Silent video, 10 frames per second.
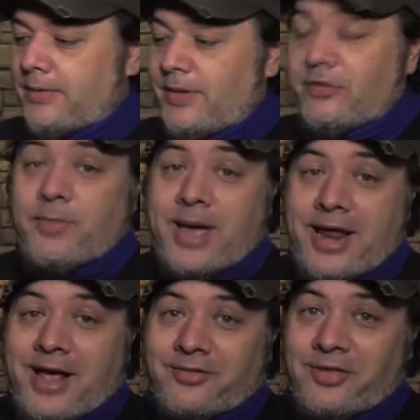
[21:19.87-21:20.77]
These are
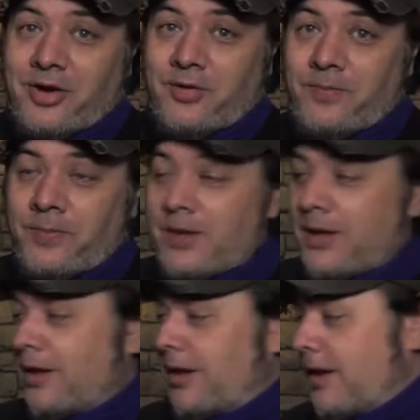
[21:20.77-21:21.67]
badass, though.
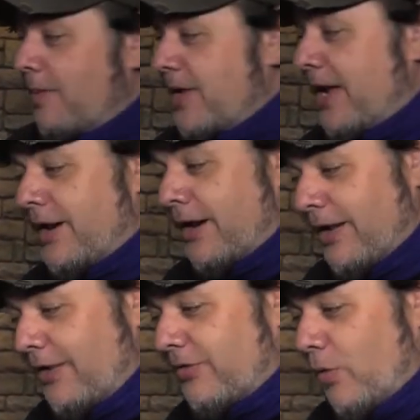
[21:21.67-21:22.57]
I'm taking at
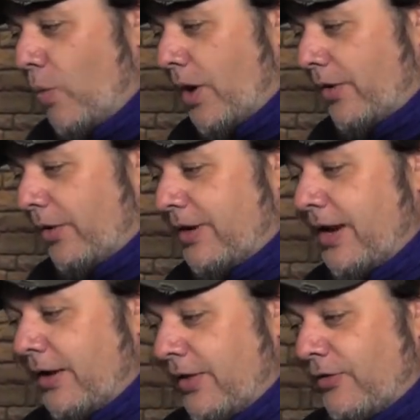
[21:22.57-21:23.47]
least 1 or
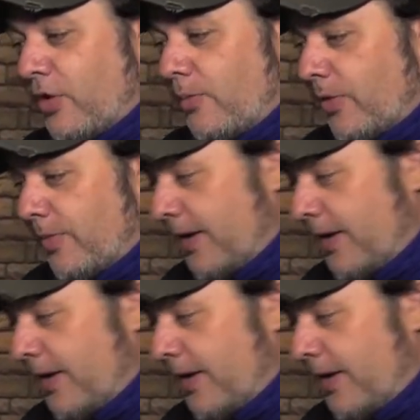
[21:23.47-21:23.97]
10 of these home with